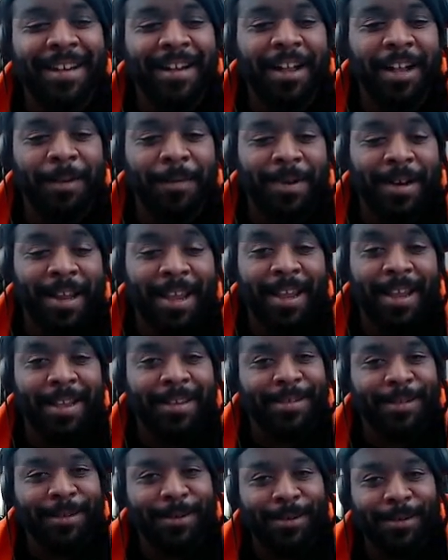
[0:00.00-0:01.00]
I'm an
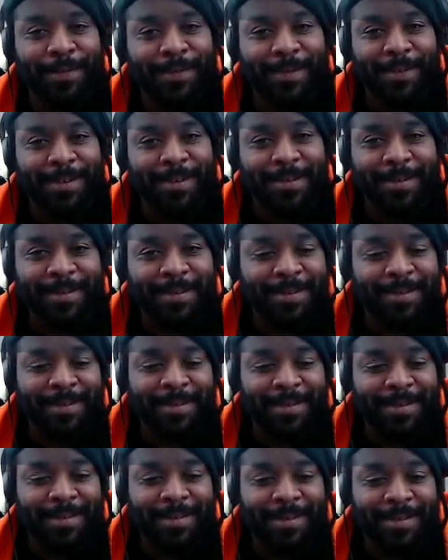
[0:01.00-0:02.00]
asshole for
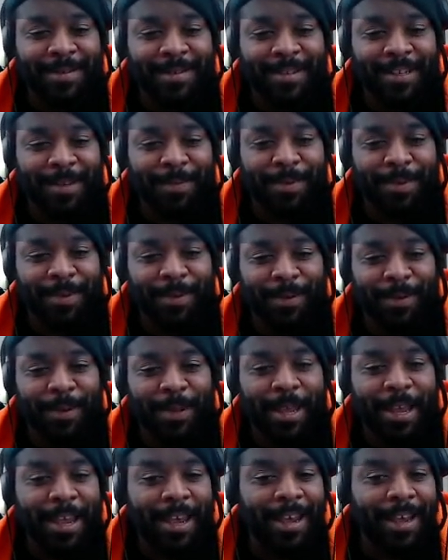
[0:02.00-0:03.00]
skipping through
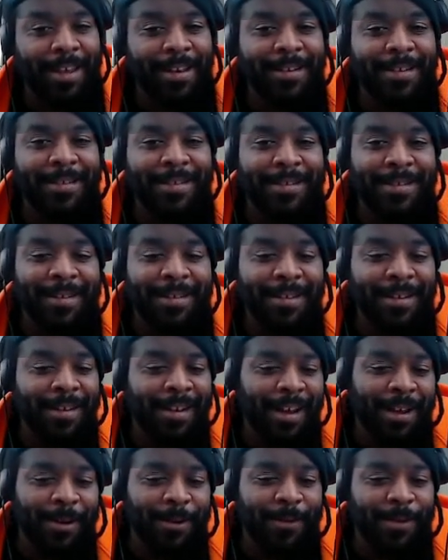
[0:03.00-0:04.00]
the ad.
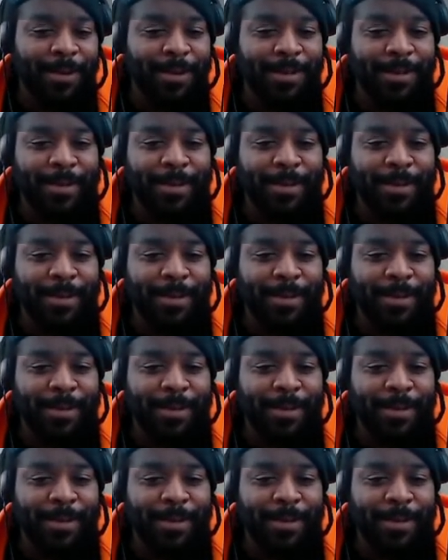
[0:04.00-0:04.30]
I don't want